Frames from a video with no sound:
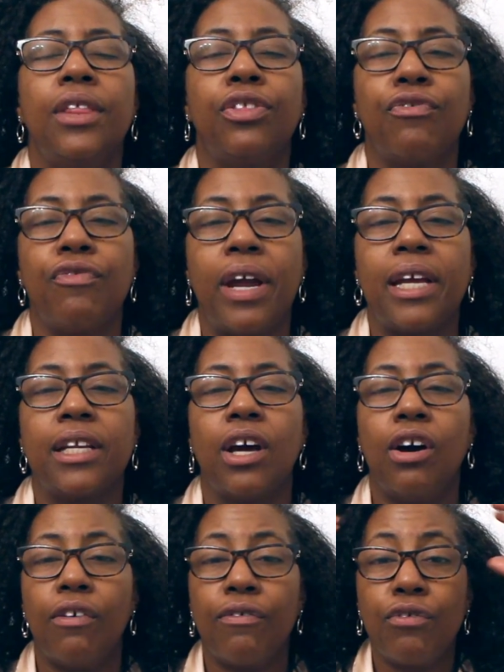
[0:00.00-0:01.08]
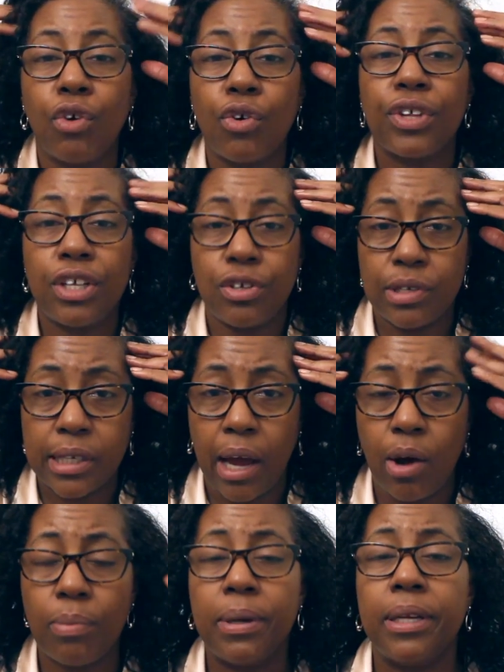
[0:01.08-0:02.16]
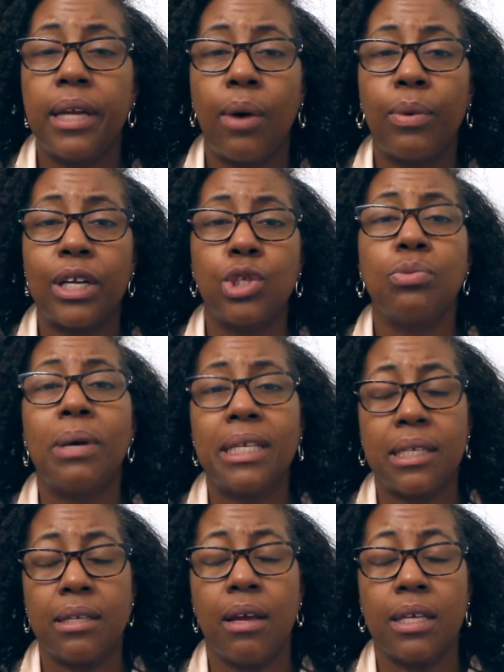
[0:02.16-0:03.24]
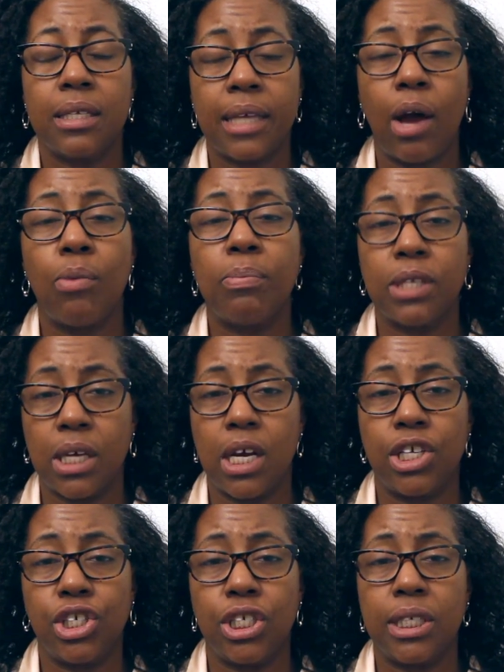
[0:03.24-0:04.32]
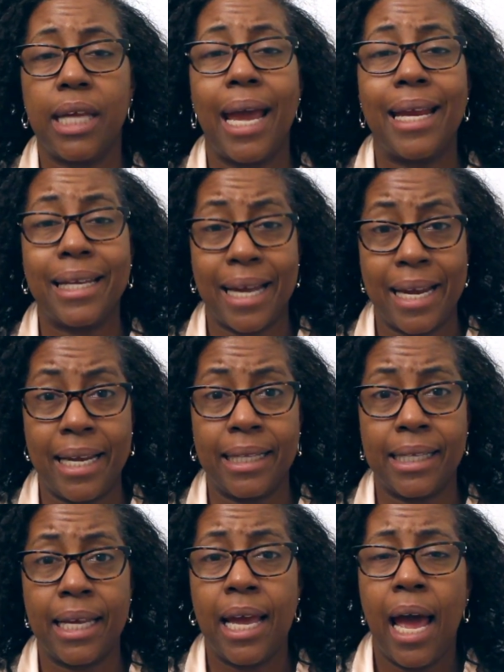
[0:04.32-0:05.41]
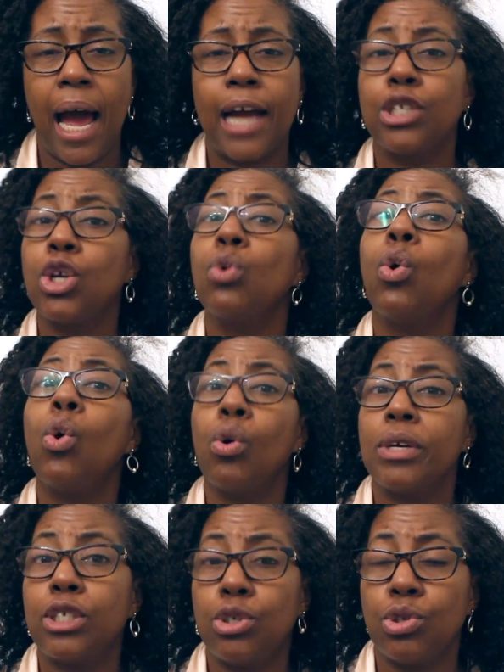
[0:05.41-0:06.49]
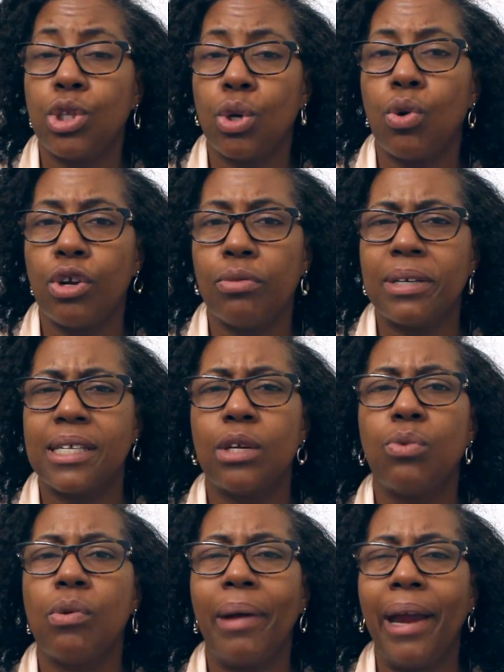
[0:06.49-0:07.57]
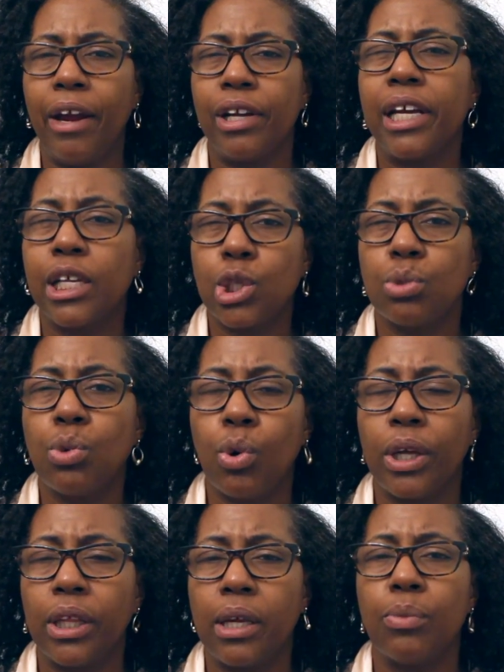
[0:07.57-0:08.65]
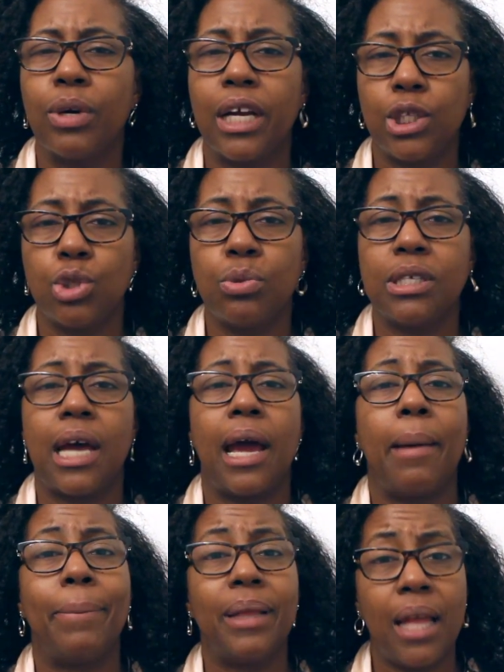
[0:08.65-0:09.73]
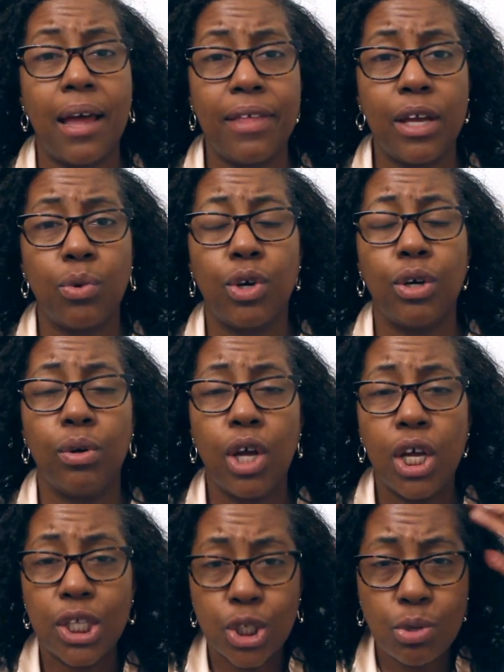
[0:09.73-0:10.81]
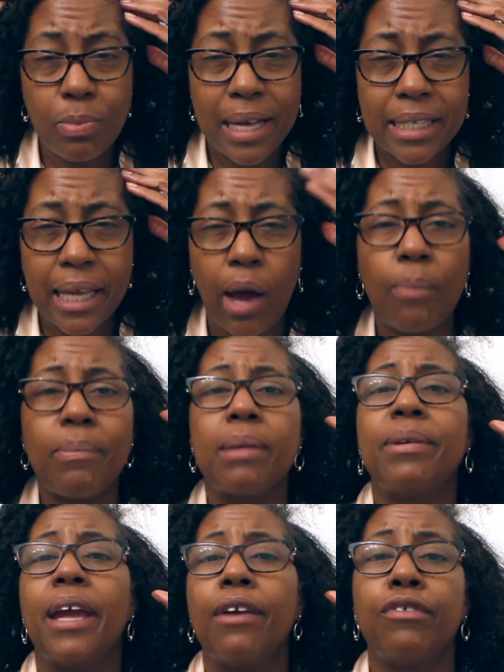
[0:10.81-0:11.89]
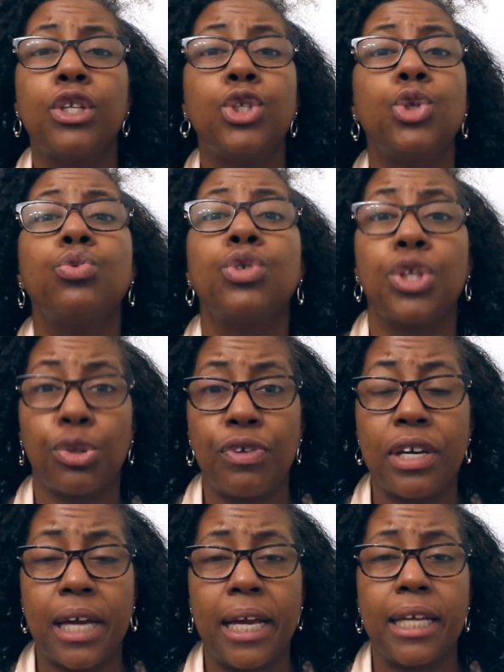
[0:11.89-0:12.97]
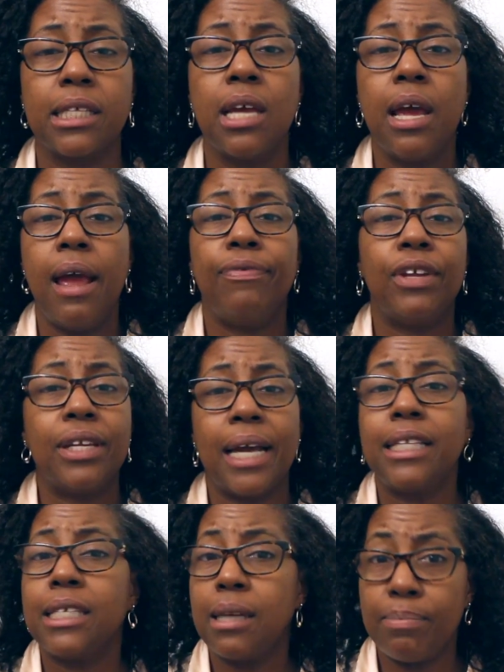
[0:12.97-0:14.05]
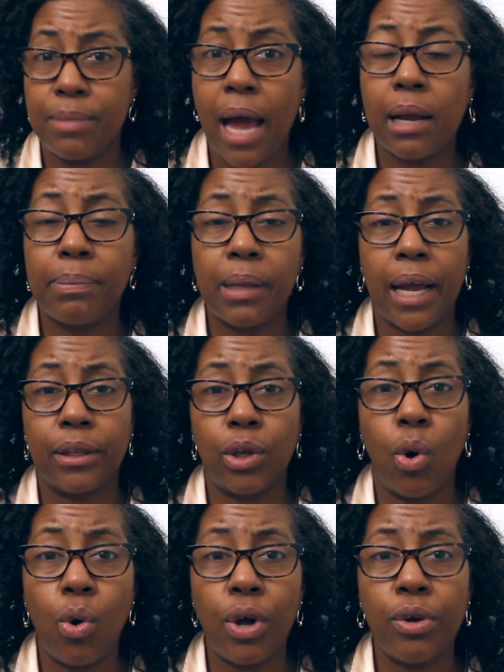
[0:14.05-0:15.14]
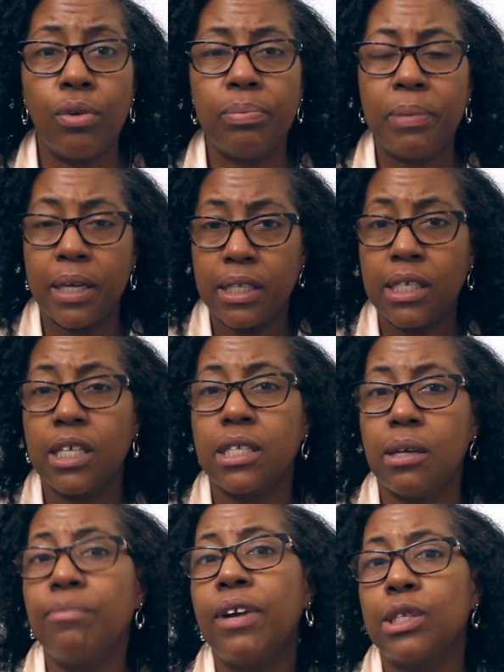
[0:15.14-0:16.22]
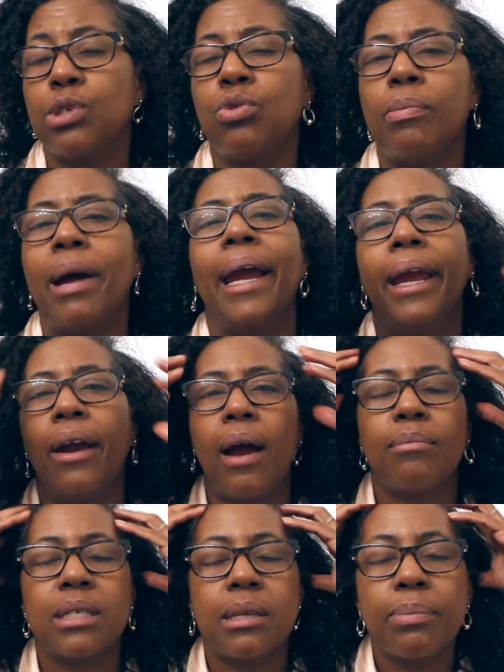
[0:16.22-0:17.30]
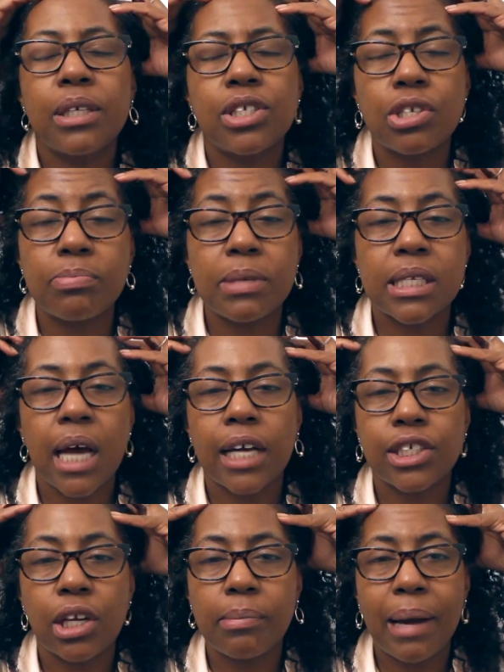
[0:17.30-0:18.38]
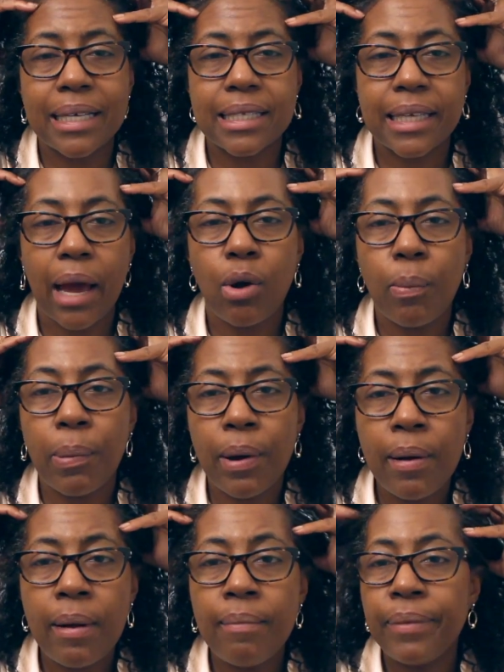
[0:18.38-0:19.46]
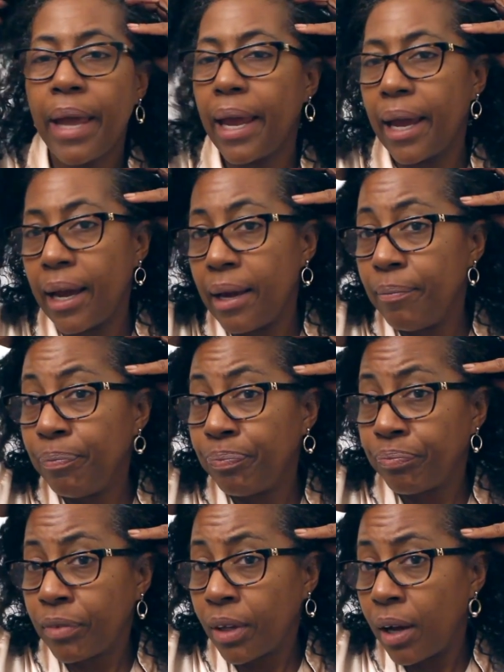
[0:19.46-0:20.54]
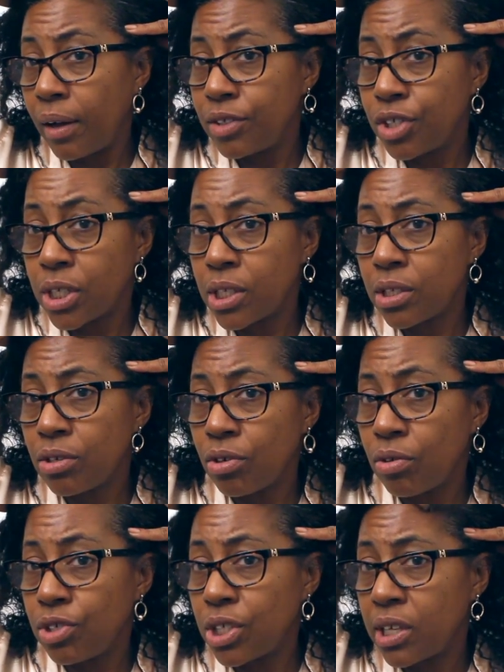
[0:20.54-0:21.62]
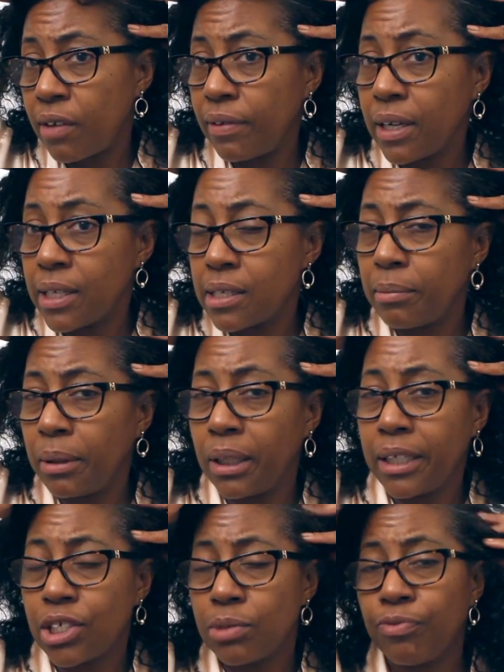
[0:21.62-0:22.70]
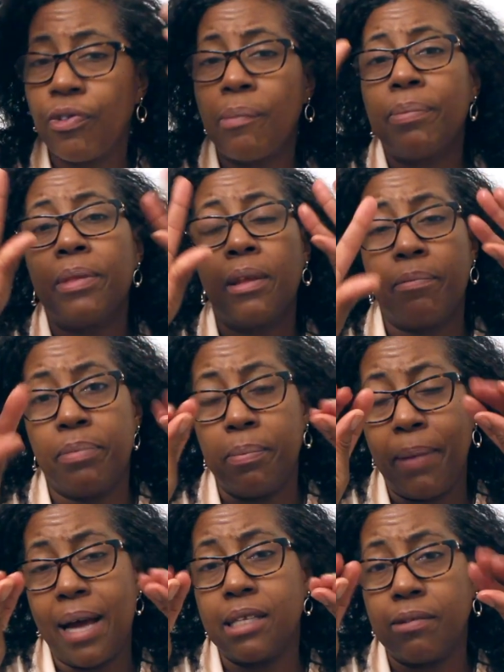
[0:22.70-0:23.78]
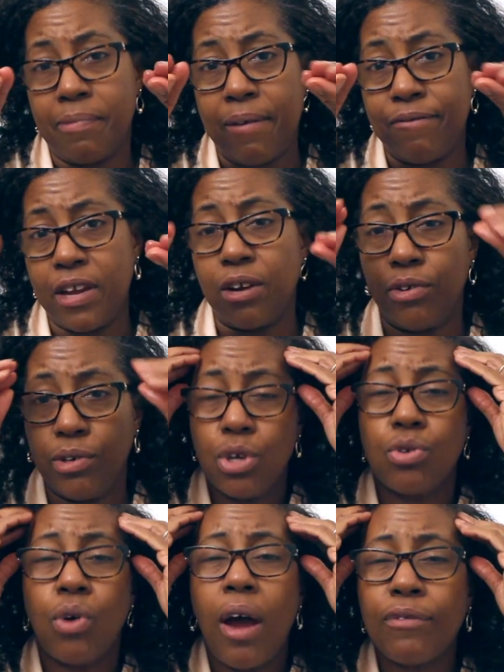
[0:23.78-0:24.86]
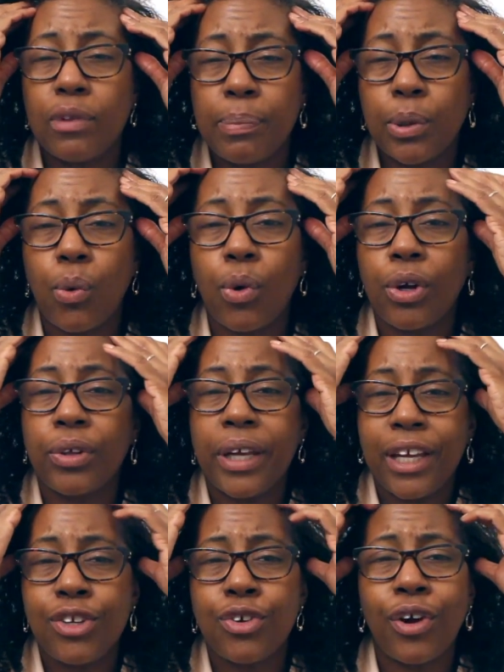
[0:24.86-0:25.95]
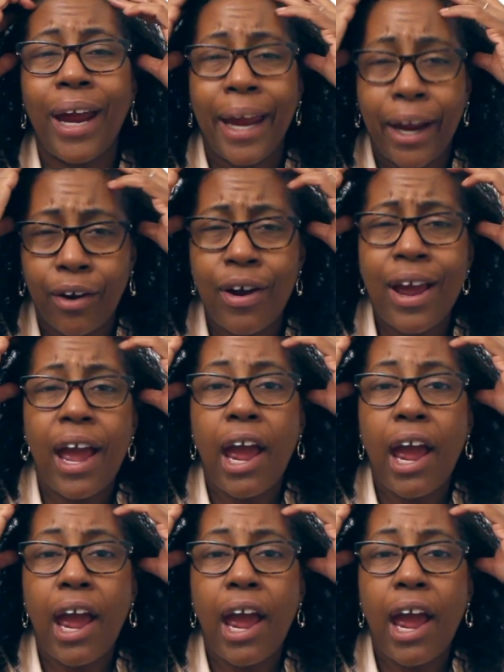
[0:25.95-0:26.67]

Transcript: the rate of growth in your scalp. Now, when I do my scalp massages at night, I don't always use the oil because I don't want my hair to get too oily. What I do is I apply that oil to my scalp maybe every 2 to 3 nights. The nights that I'm not applying the oil, because there's some residue in my hair, I'm simply just massaging my scalp and just, you know, just giving it stimulation from the pads of my fingers. You don't have to put oil in your hair